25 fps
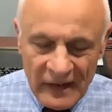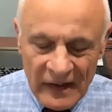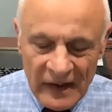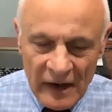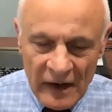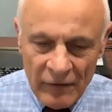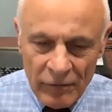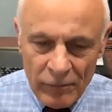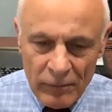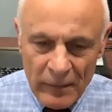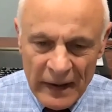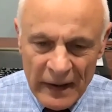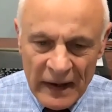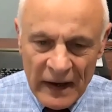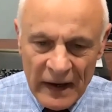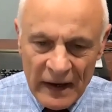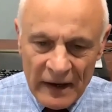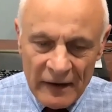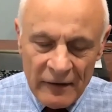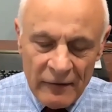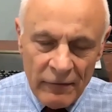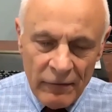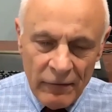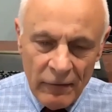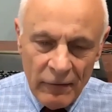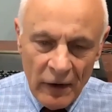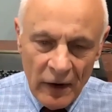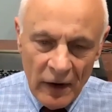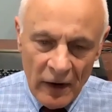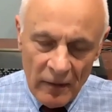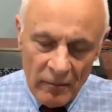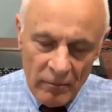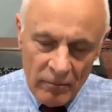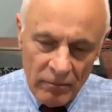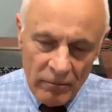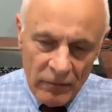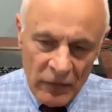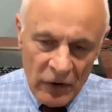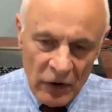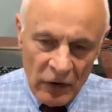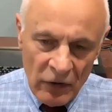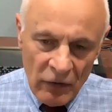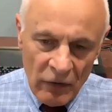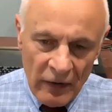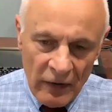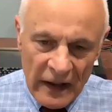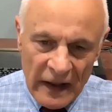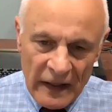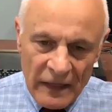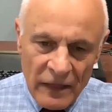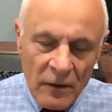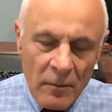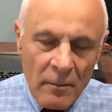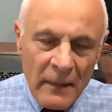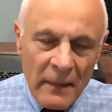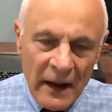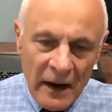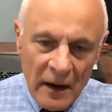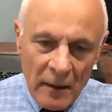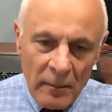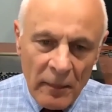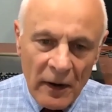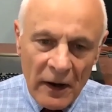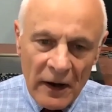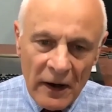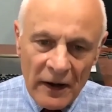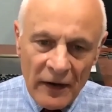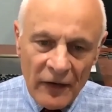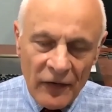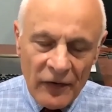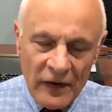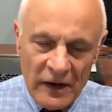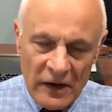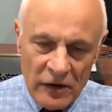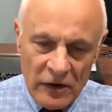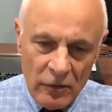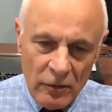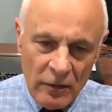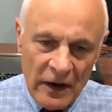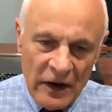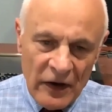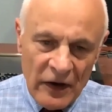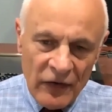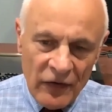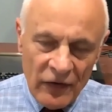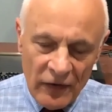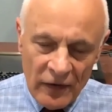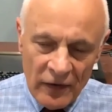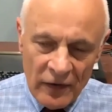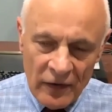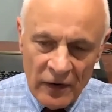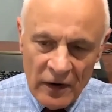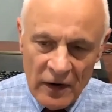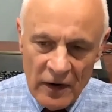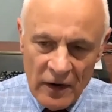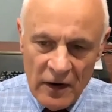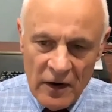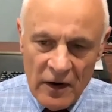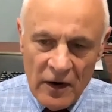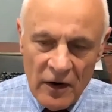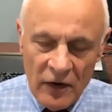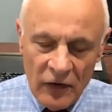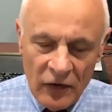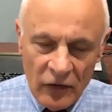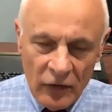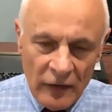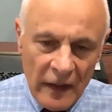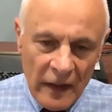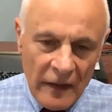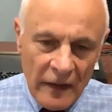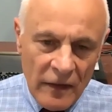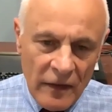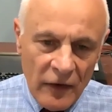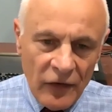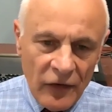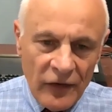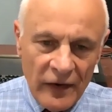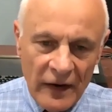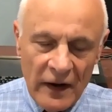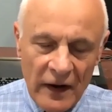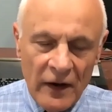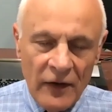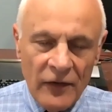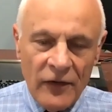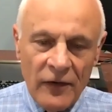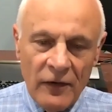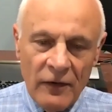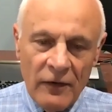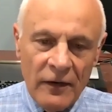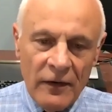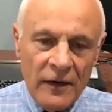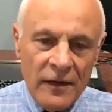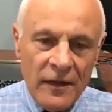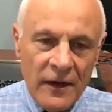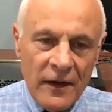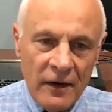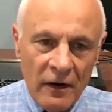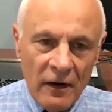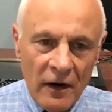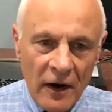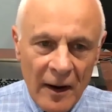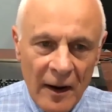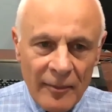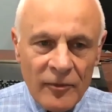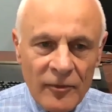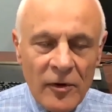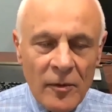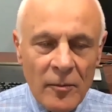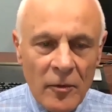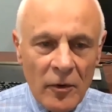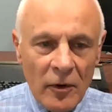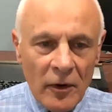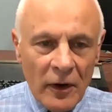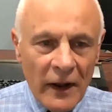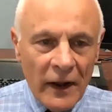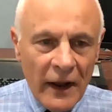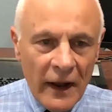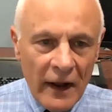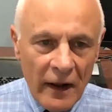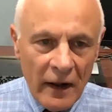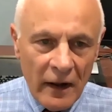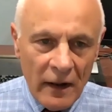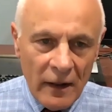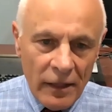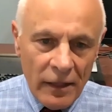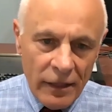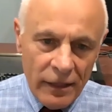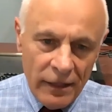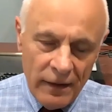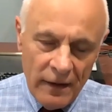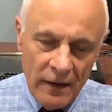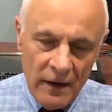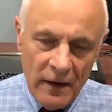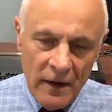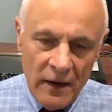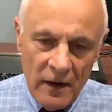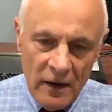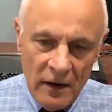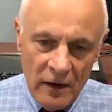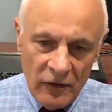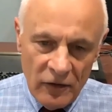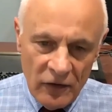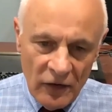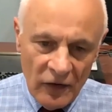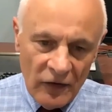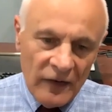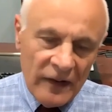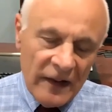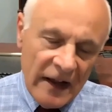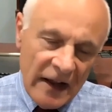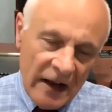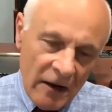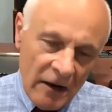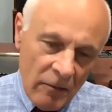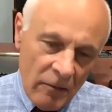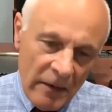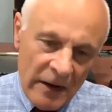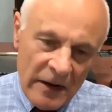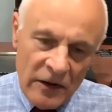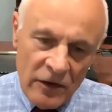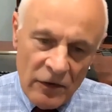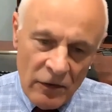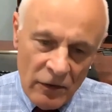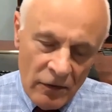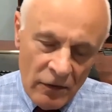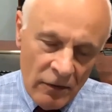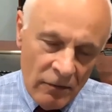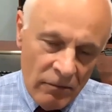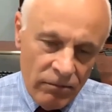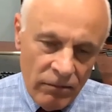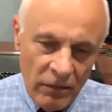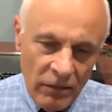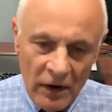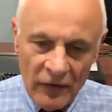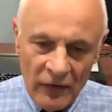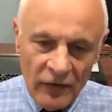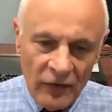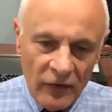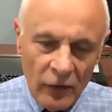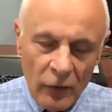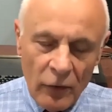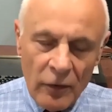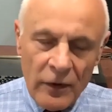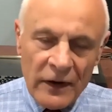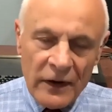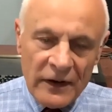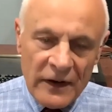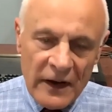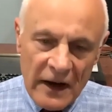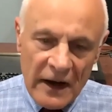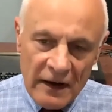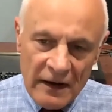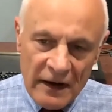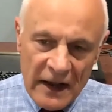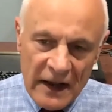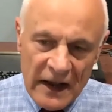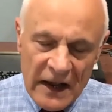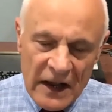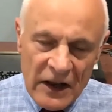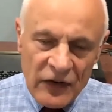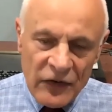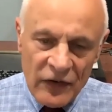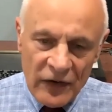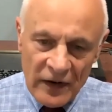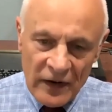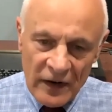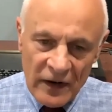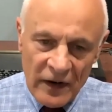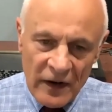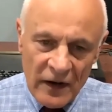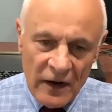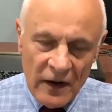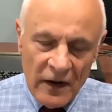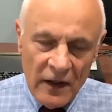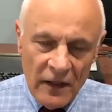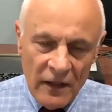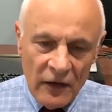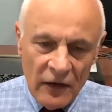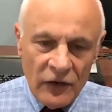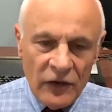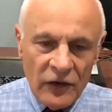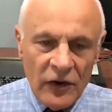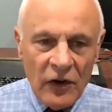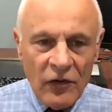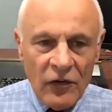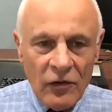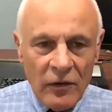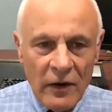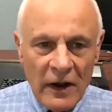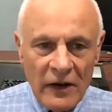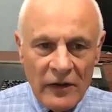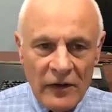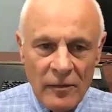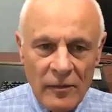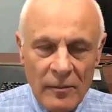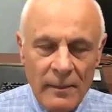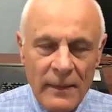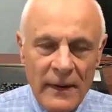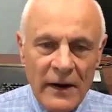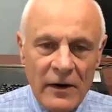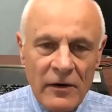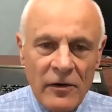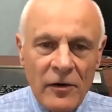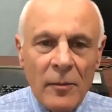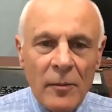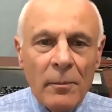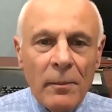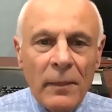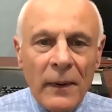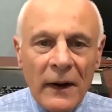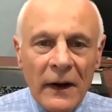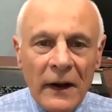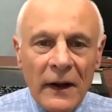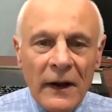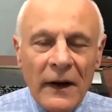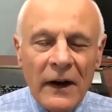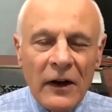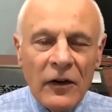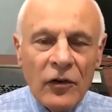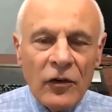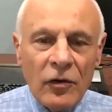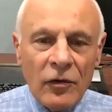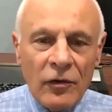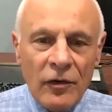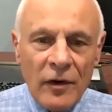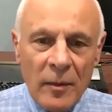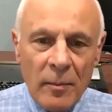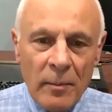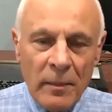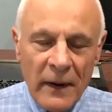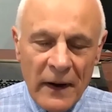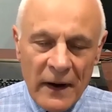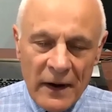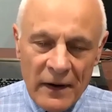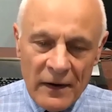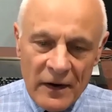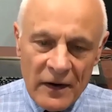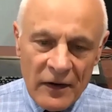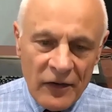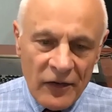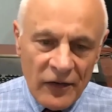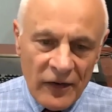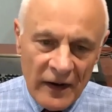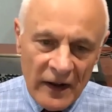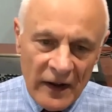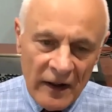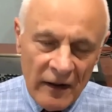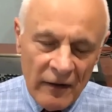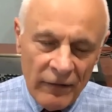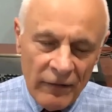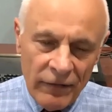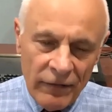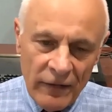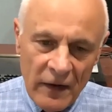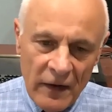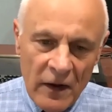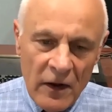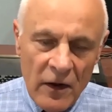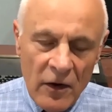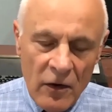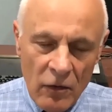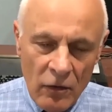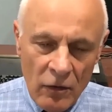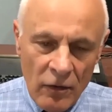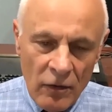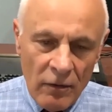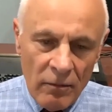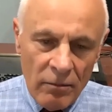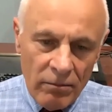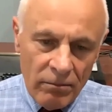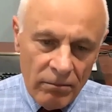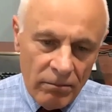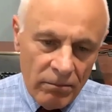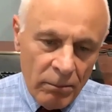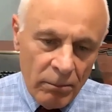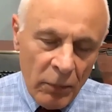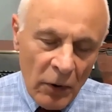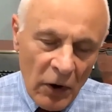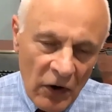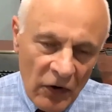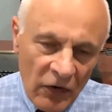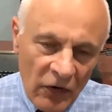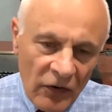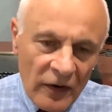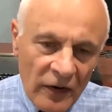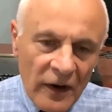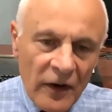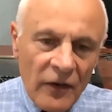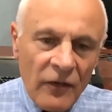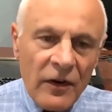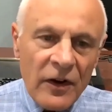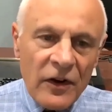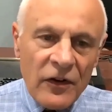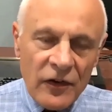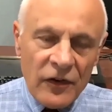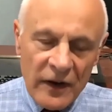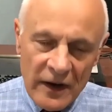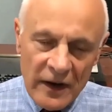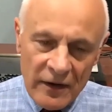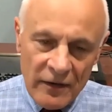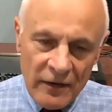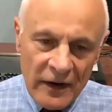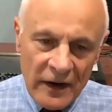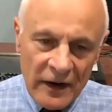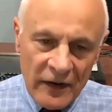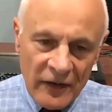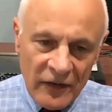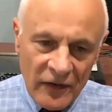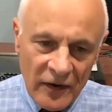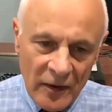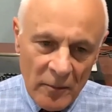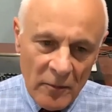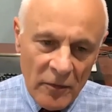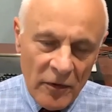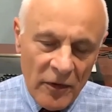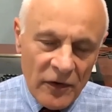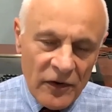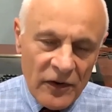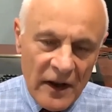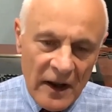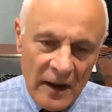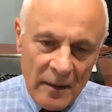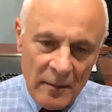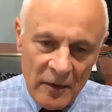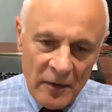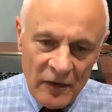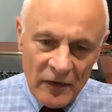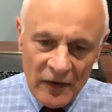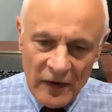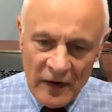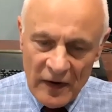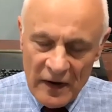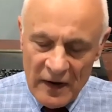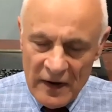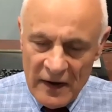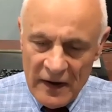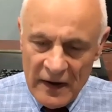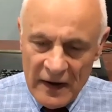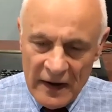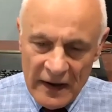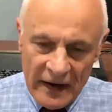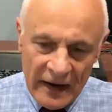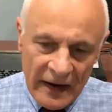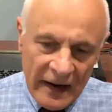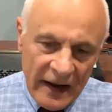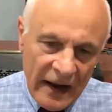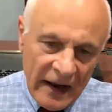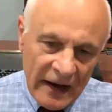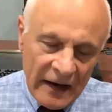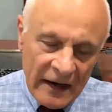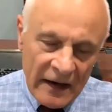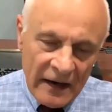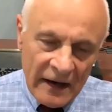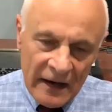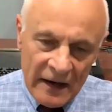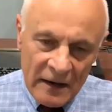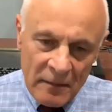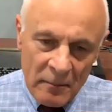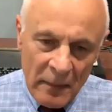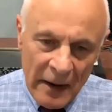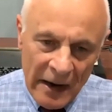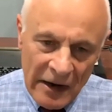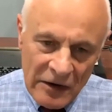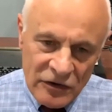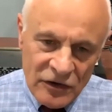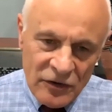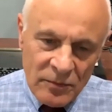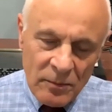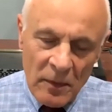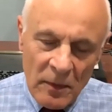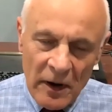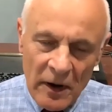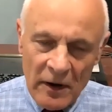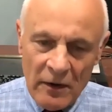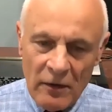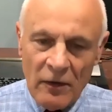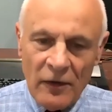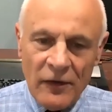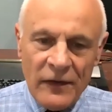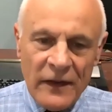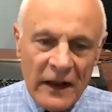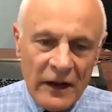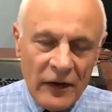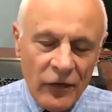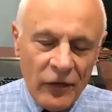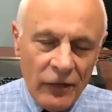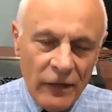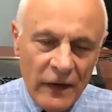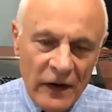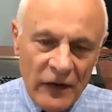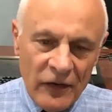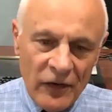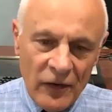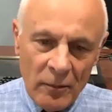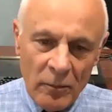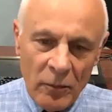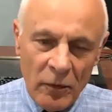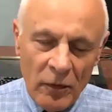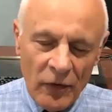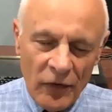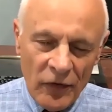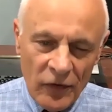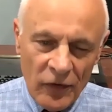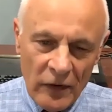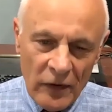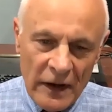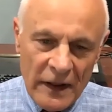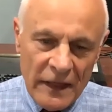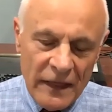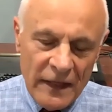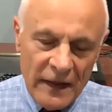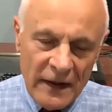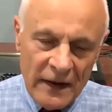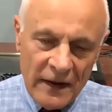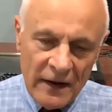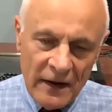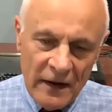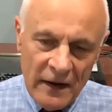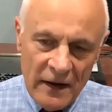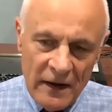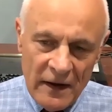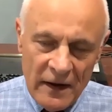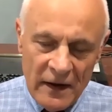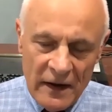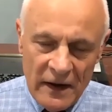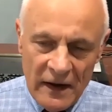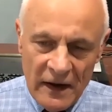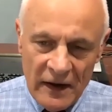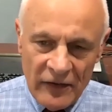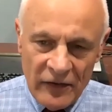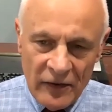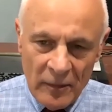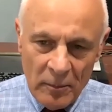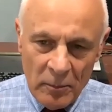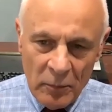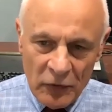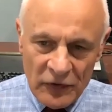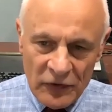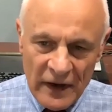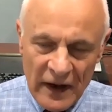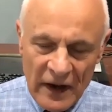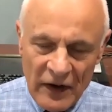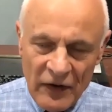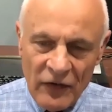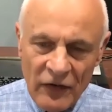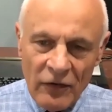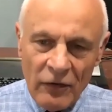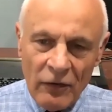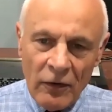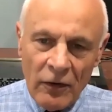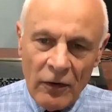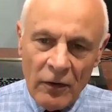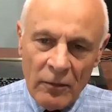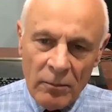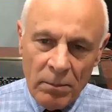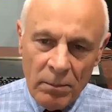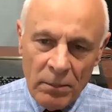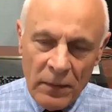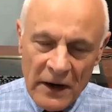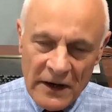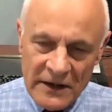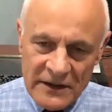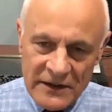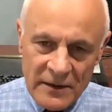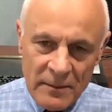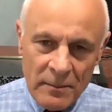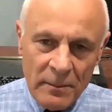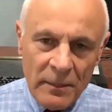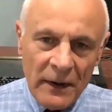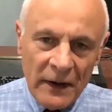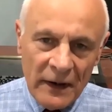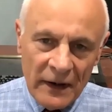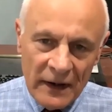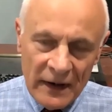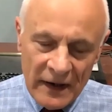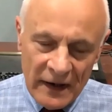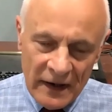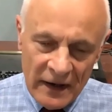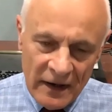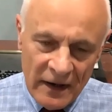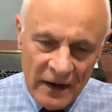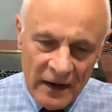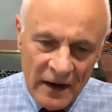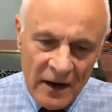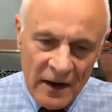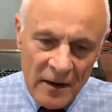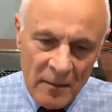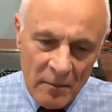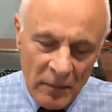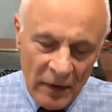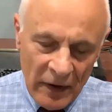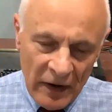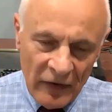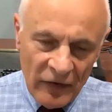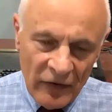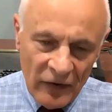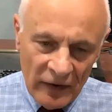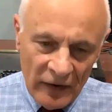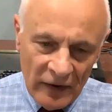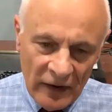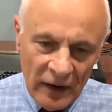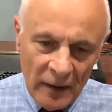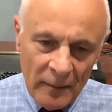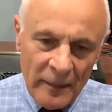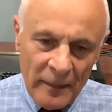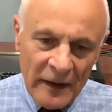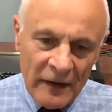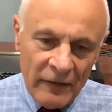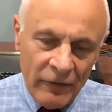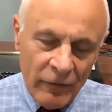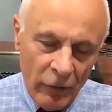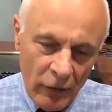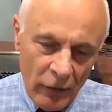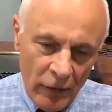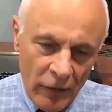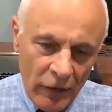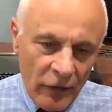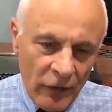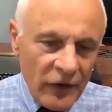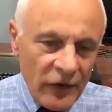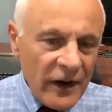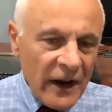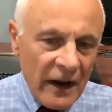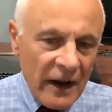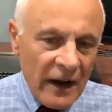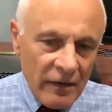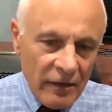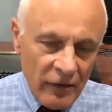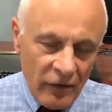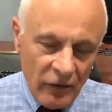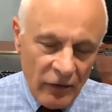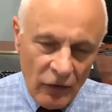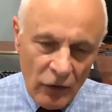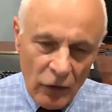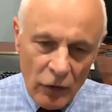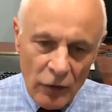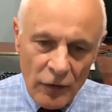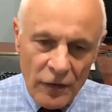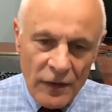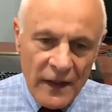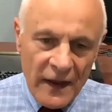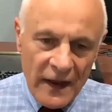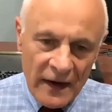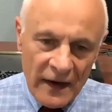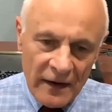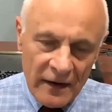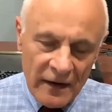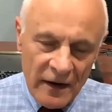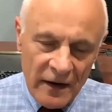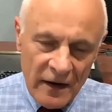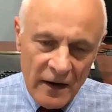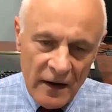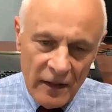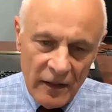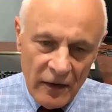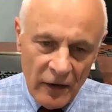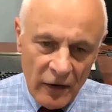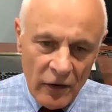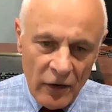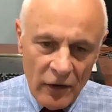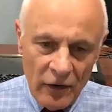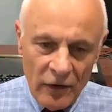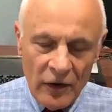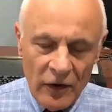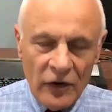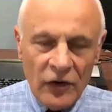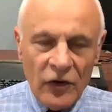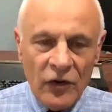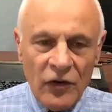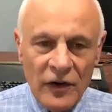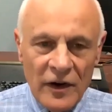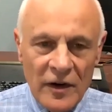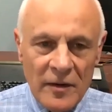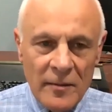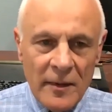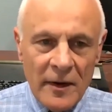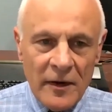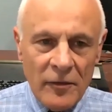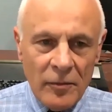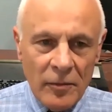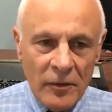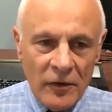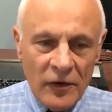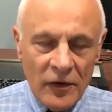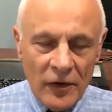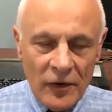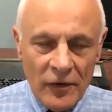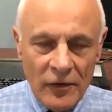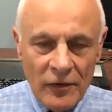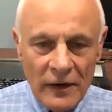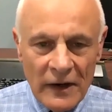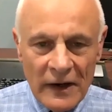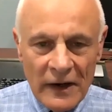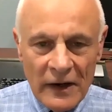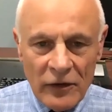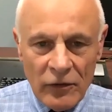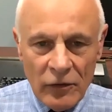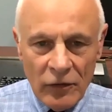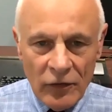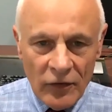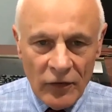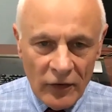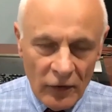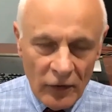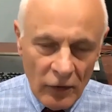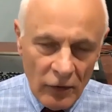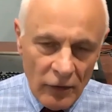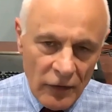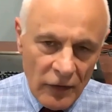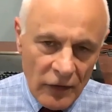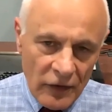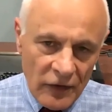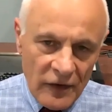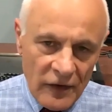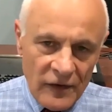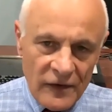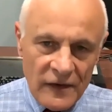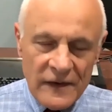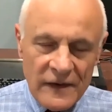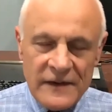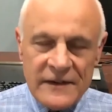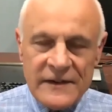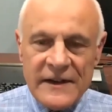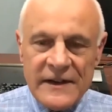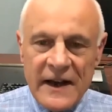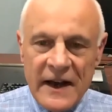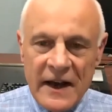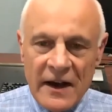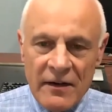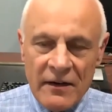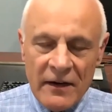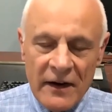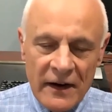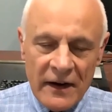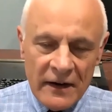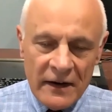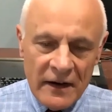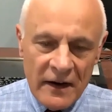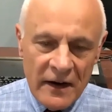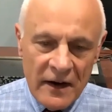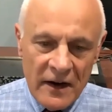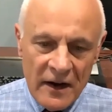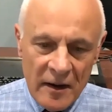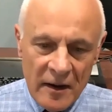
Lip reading: if we can, get the metabolic situation so that the cells are at their optimal health, just like when you're slowing down aging, the tissue has a better ability to repair itself or partially regenerate some of the damage. And again, in mouse models, that's feasible. So I think it's a potential possibility, but it's a little bit further down the road than the current treatments, which are really to slow the disease down and